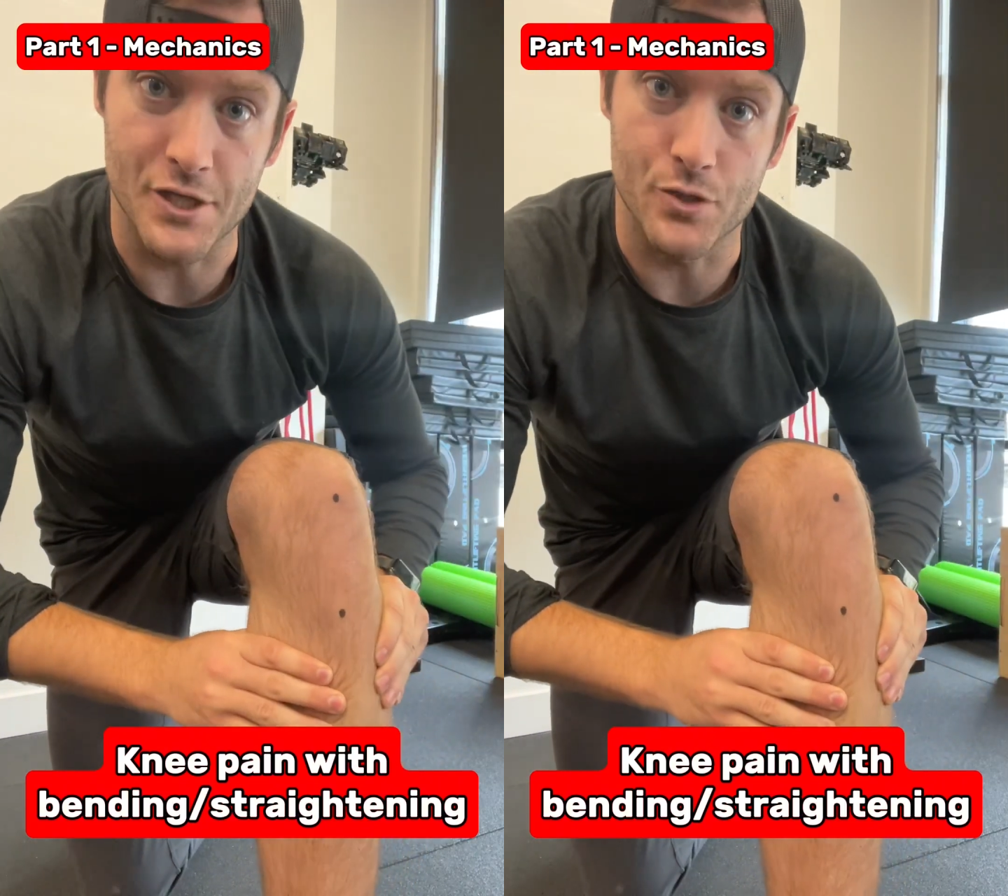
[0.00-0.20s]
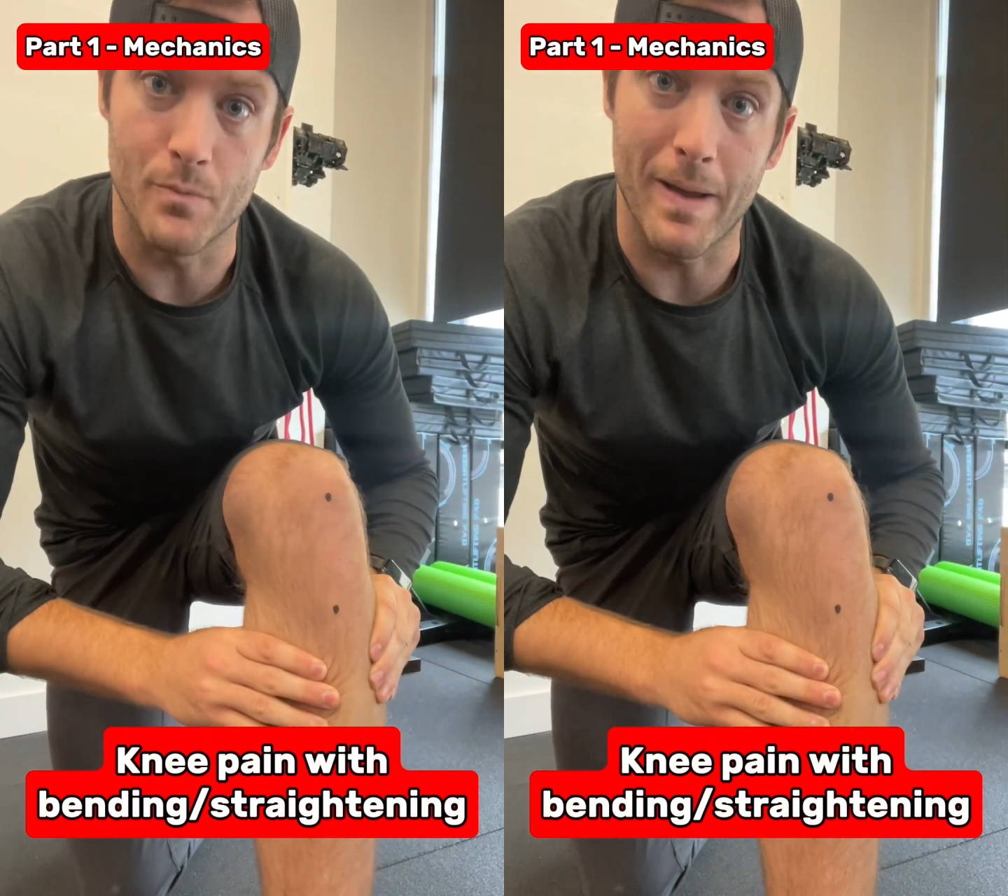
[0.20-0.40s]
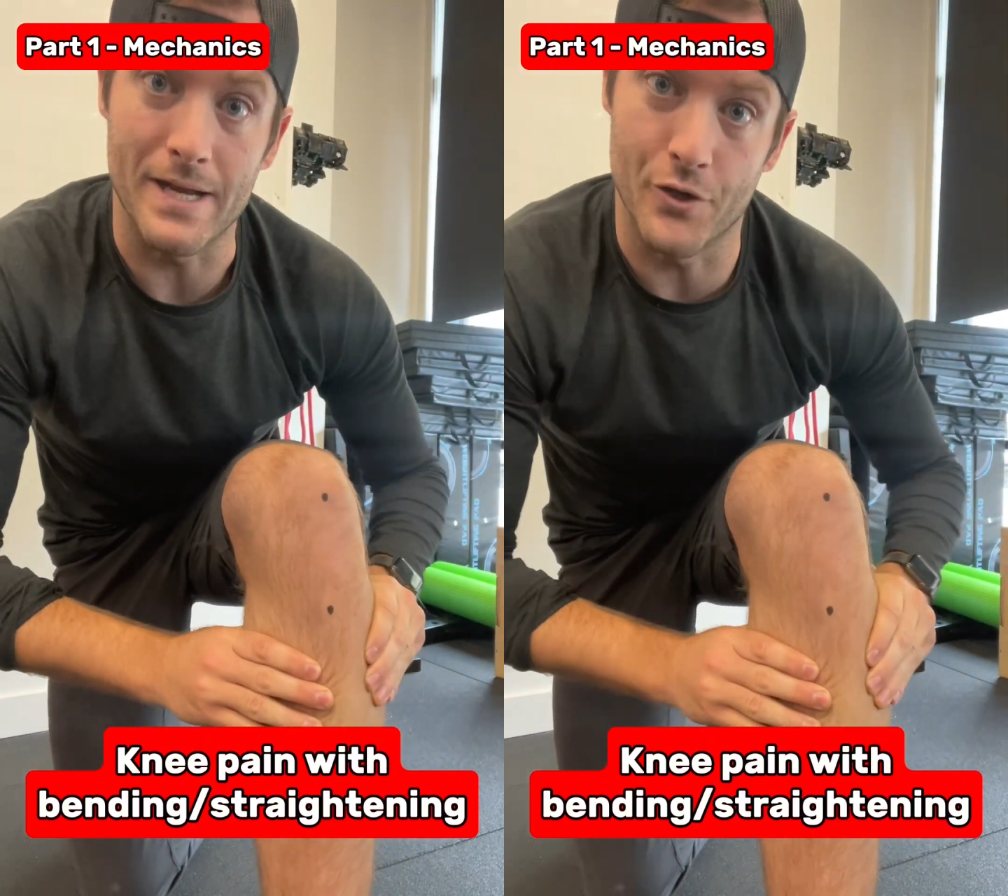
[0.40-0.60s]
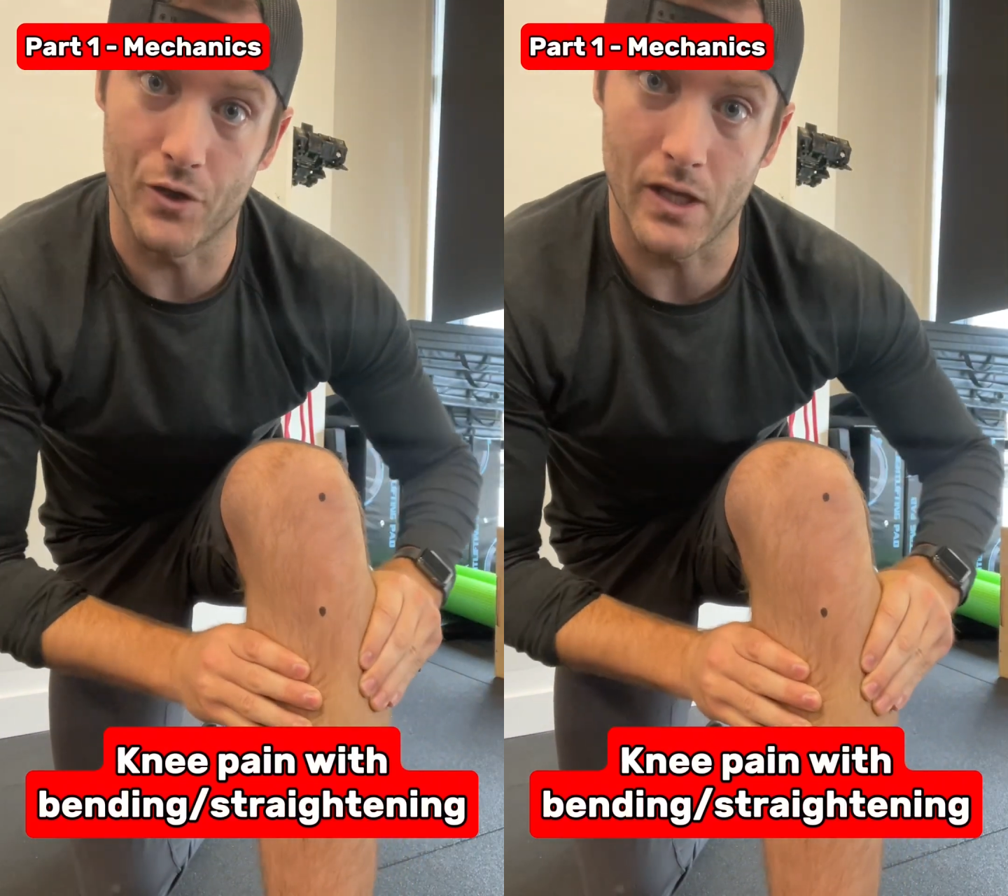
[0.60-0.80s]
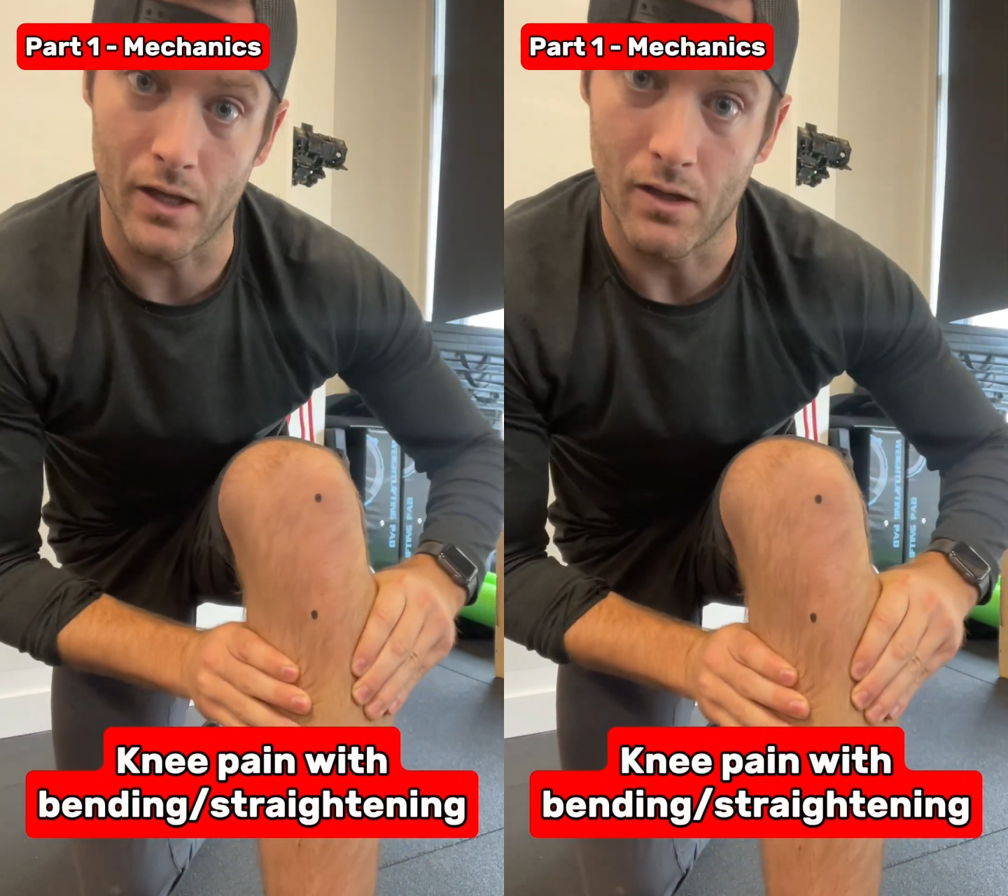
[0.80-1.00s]
you bend your
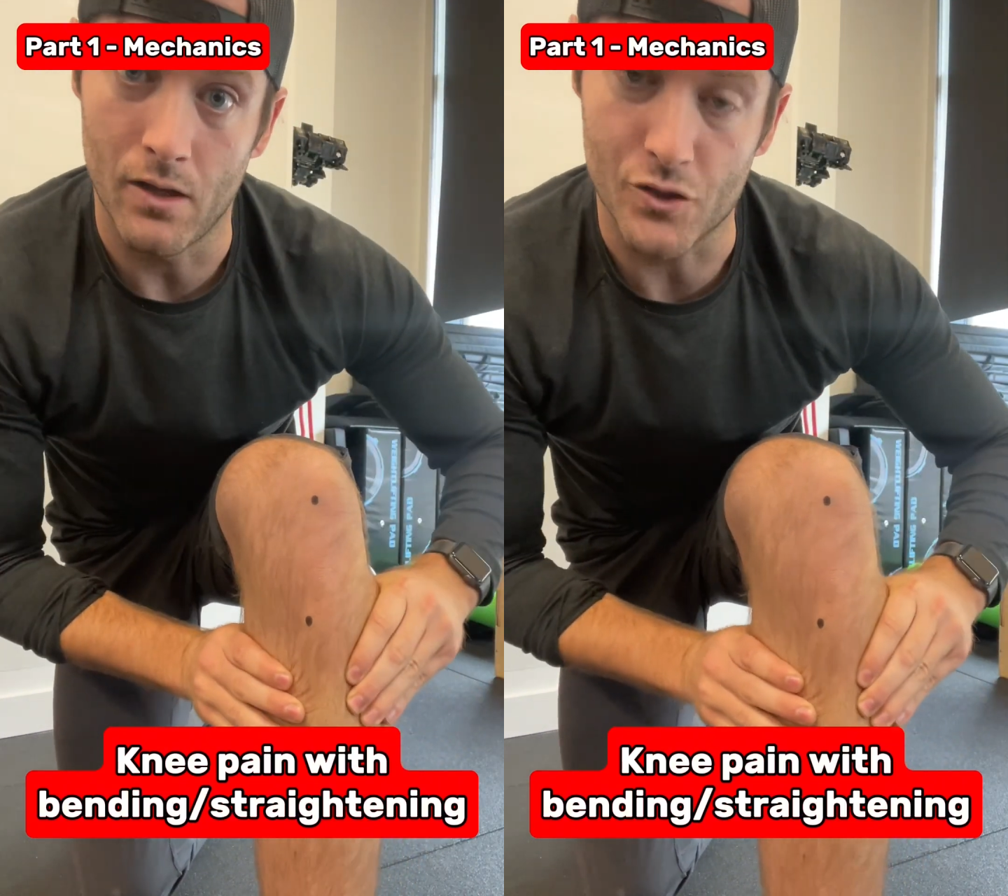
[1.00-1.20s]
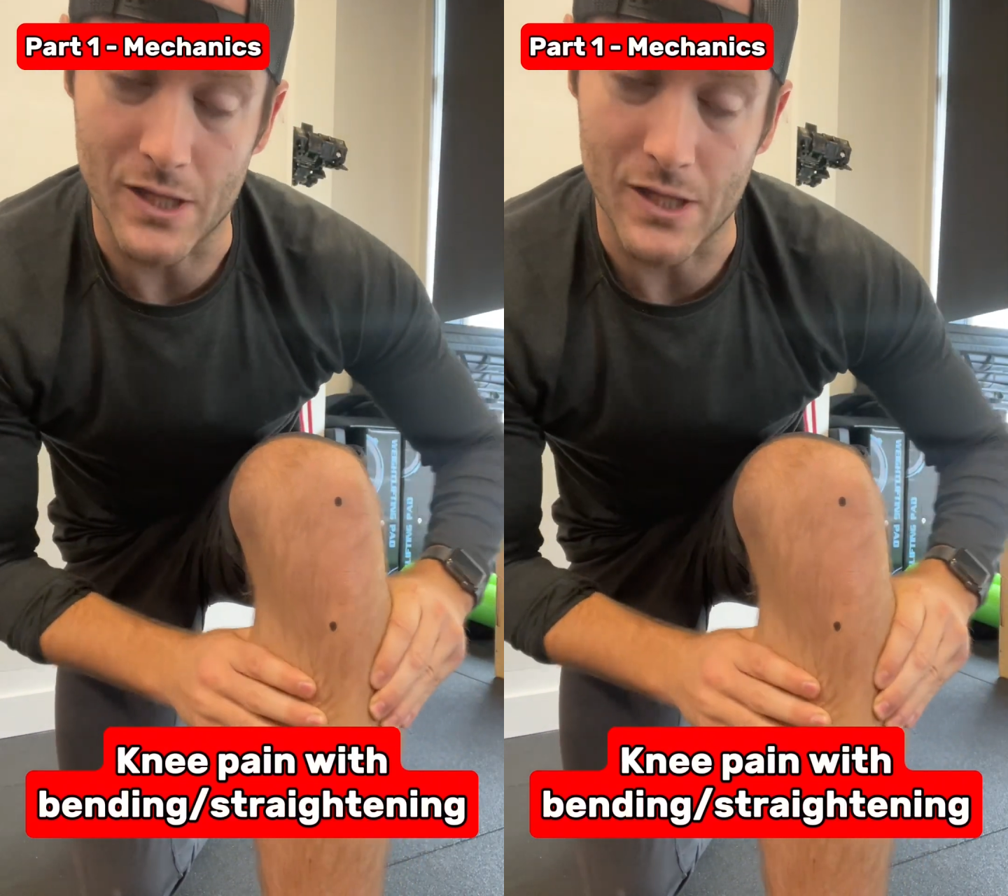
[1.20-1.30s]
knee. So